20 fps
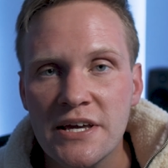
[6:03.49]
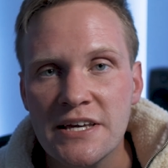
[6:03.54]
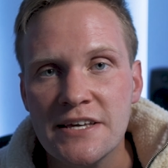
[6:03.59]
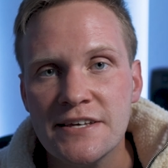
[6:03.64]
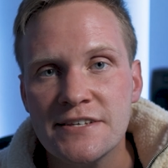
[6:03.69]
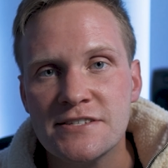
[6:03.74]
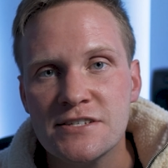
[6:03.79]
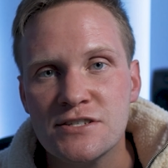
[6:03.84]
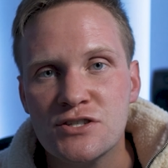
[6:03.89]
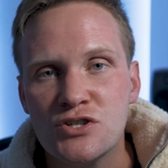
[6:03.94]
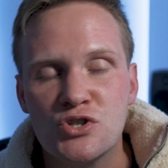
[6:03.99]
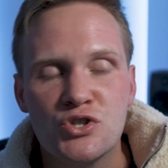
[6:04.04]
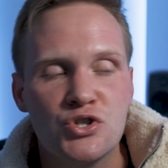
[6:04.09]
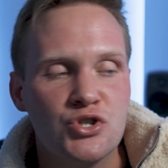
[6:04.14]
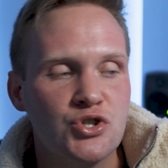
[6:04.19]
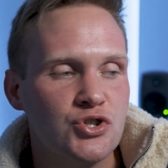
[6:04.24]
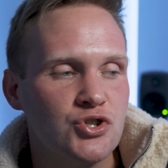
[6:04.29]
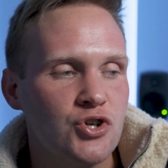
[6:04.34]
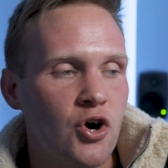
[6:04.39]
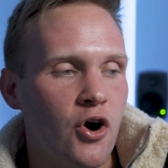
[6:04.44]
easy to
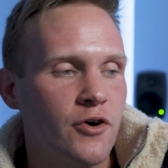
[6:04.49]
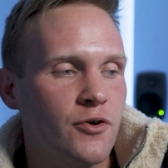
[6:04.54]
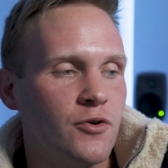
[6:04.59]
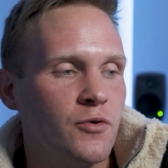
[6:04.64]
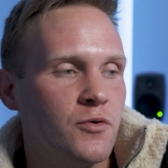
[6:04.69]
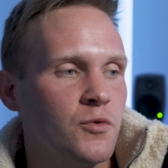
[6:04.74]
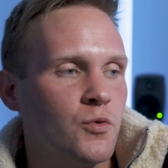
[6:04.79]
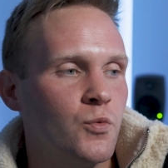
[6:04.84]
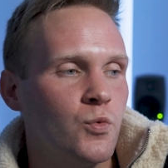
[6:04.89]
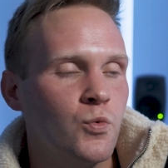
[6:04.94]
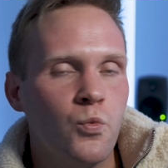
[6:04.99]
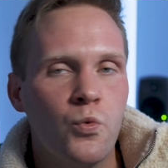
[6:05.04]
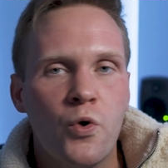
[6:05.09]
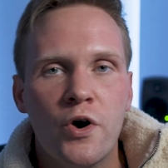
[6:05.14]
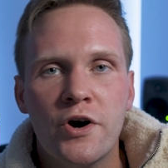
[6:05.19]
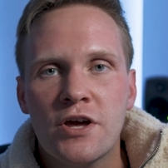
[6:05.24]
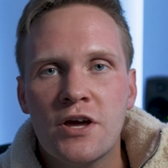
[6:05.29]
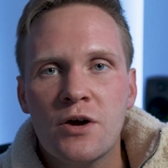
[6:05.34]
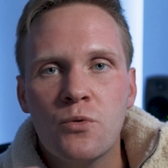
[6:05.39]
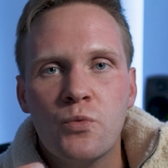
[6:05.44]
start
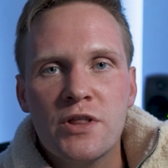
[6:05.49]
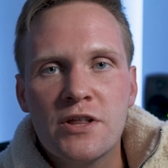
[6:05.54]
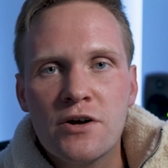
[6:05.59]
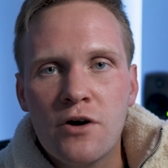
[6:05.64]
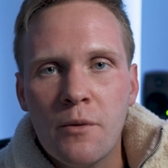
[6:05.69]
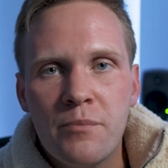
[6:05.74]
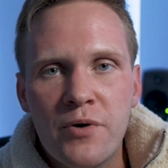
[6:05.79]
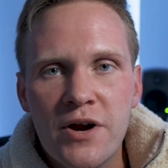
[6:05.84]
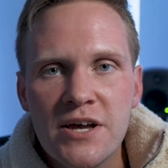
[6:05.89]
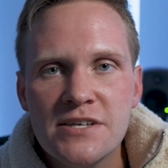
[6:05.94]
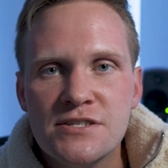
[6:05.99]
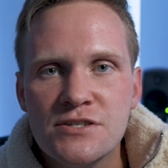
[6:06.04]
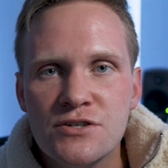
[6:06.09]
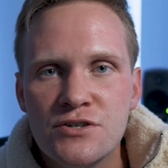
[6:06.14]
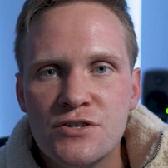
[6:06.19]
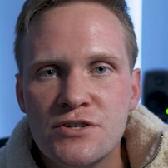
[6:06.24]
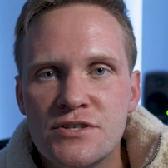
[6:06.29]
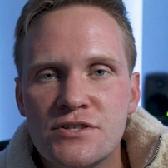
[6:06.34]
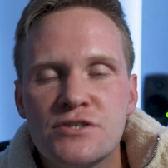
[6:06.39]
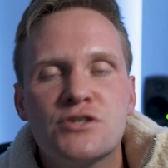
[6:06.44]
working with
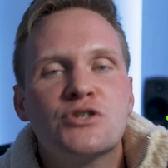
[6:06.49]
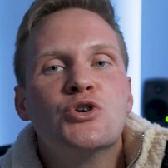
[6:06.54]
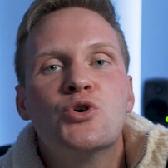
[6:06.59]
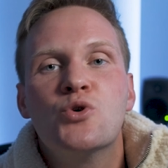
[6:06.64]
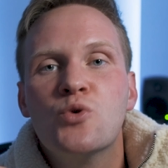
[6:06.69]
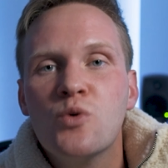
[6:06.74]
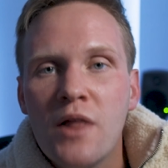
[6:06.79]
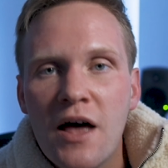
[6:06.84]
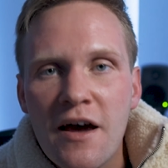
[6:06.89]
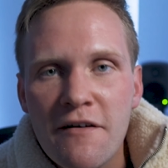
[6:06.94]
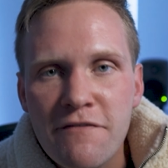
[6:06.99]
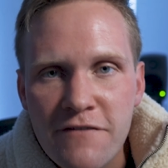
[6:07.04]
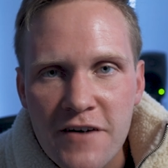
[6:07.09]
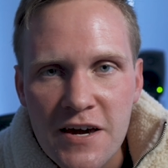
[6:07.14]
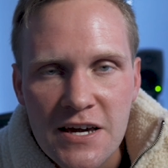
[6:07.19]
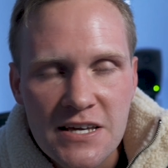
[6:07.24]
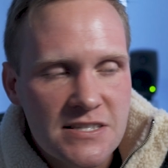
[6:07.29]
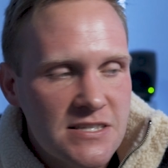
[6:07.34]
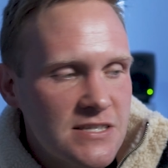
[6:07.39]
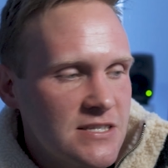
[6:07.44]
compressors, cool
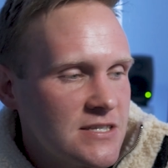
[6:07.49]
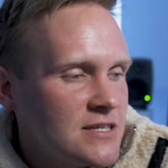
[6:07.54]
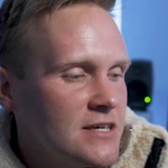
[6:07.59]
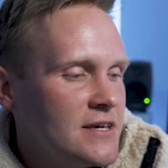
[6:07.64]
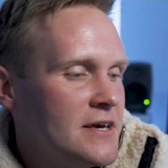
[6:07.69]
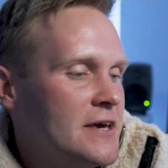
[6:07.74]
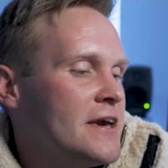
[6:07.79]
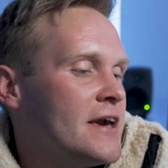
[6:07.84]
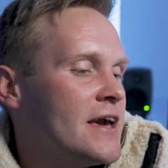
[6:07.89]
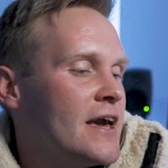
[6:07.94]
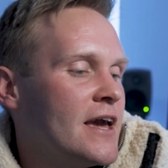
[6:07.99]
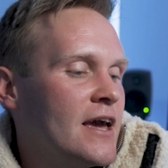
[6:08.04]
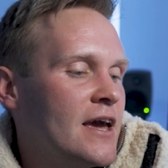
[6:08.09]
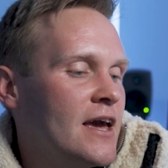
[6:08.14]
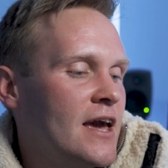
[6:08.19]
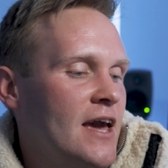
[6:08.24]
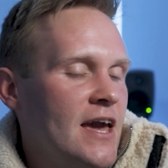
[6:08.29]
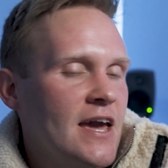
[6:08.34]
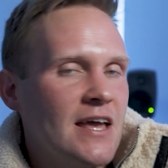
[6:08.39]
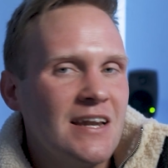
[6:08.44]
effects,
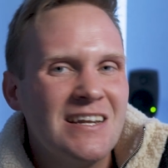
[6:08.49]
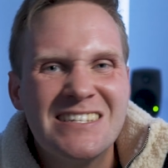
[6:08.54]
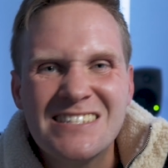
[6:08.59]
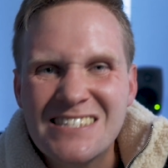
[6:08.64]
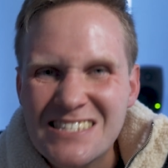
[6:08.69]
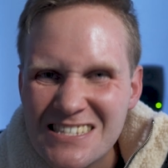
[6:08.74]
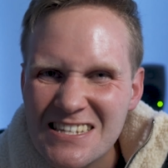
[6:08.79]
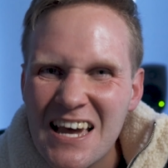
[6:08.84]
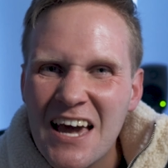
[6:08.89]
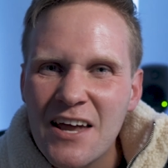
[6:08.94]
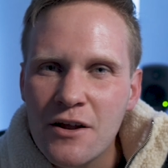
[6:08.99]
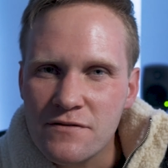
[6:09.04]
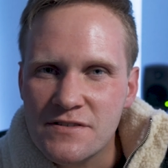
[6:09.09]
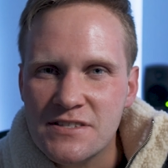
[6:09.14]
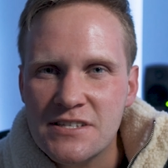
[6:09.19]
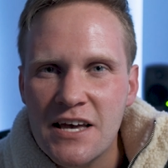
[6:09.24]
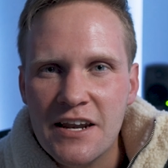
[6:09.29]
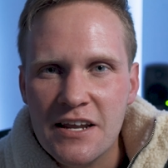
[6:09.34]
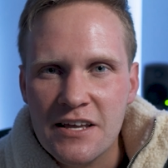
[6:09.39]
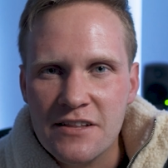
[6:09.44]
and instead of
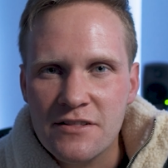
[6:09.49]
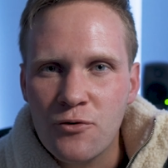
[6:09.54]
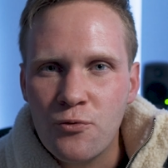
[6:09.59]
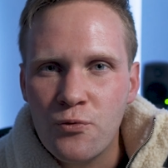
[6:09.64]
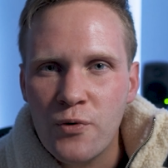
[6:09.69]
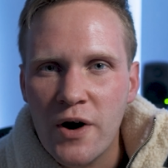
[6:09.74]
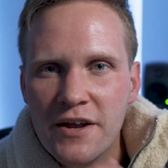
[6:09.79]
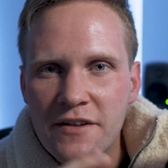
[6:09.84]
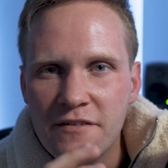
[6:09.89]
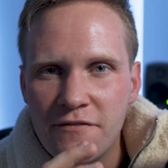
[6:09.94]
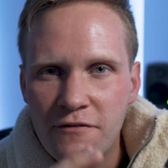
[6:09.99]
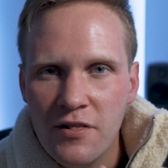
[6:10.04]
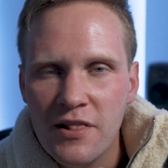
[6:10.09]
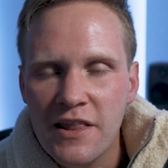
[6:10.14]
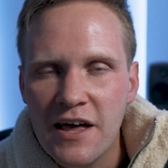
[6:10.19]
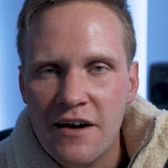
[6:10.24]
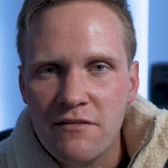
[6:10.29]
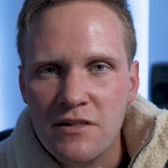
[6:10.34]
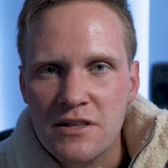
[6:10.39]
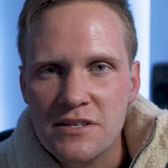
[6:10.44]
setting the right
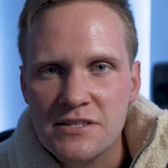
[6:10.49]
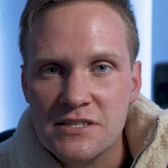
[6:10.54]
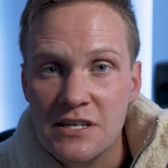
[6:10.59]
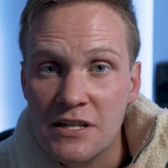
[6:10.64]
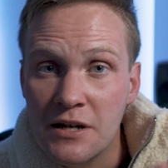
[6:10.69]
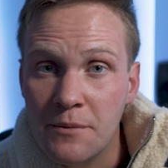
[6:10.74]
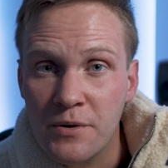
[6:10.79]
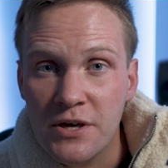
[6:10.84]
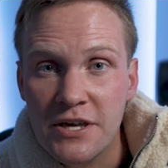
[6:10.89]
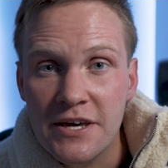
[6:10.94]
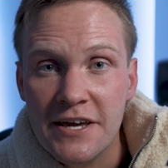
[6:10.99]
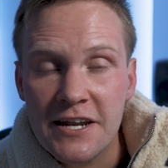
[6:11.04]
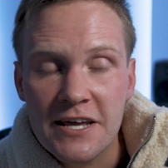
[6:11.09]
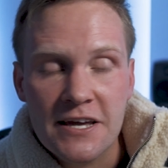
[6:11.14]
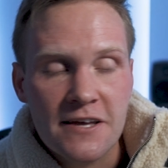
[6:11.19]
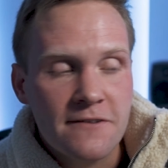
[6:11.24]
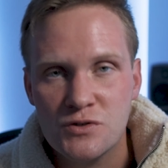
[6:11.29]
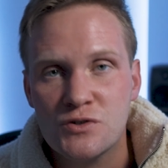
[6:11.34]
levels in the beginning.